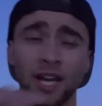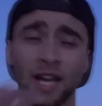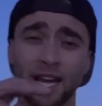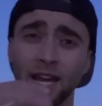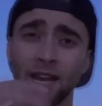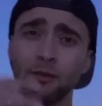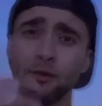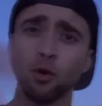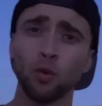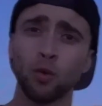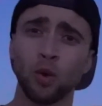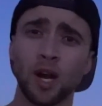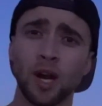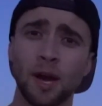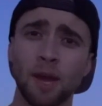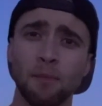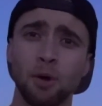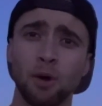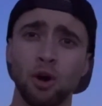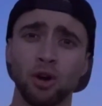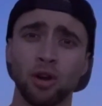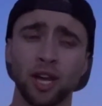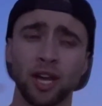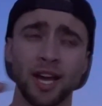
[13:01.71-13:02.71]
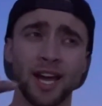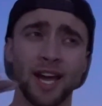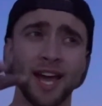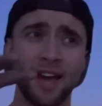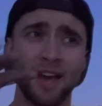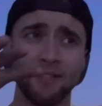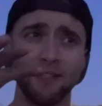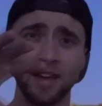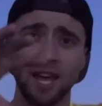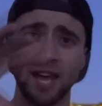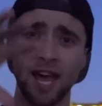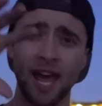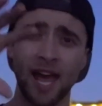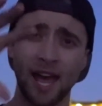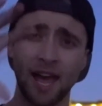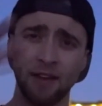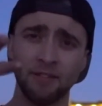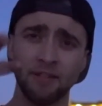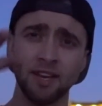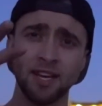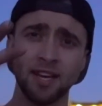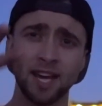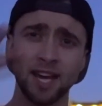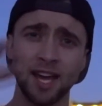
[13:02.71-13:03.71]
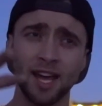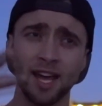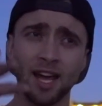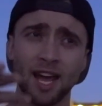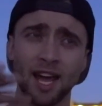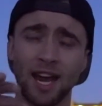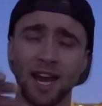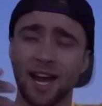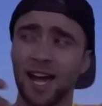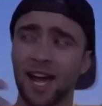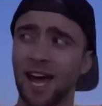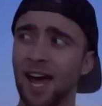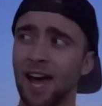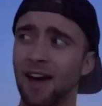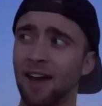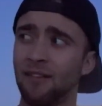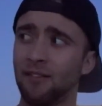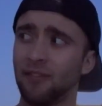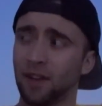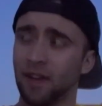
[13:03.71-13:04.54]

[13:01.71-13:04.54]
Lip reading: Even when I'm bulking, I have a heavy day and I have